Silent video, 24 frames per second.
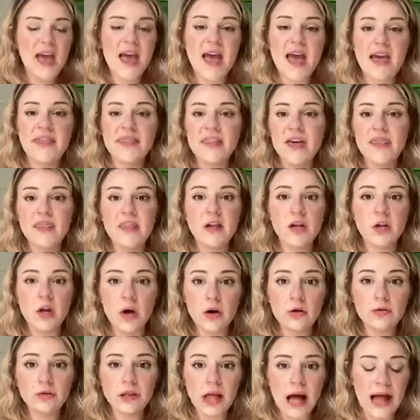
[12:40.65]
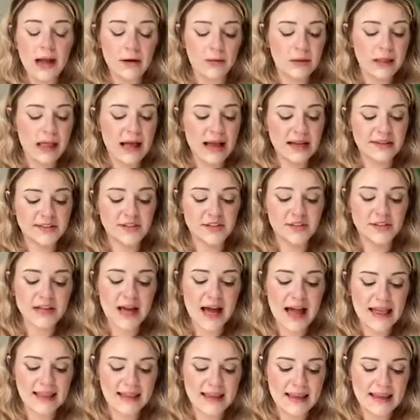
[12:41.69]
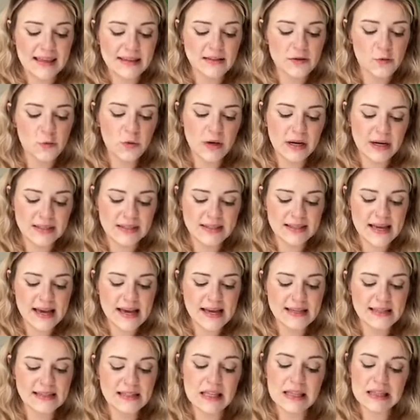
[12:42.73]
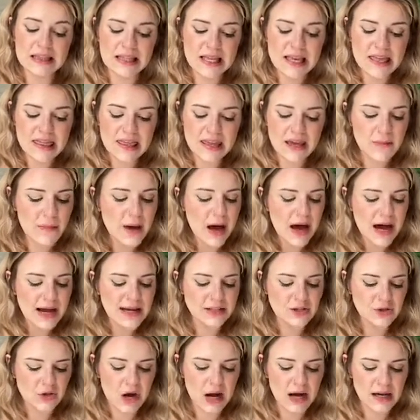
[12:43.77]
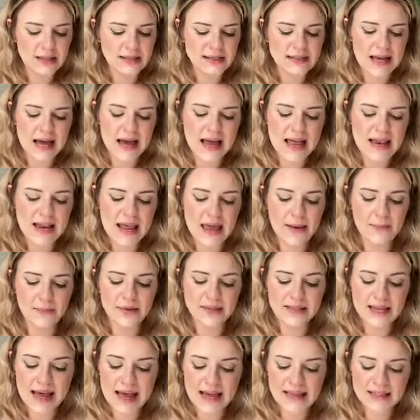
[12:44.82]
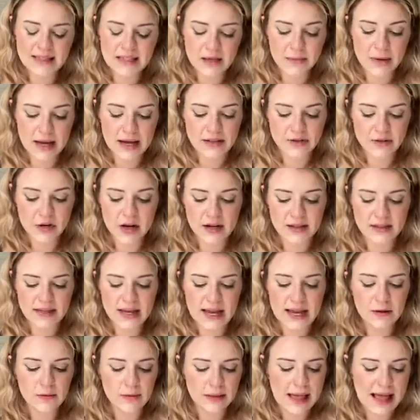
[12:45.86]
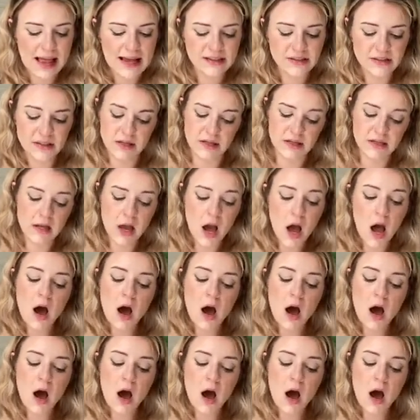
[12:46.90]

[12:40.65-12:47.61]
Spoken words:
And then the no lye relaxers highlight where it says lithium hydroxide and potassium hydroxide relaxers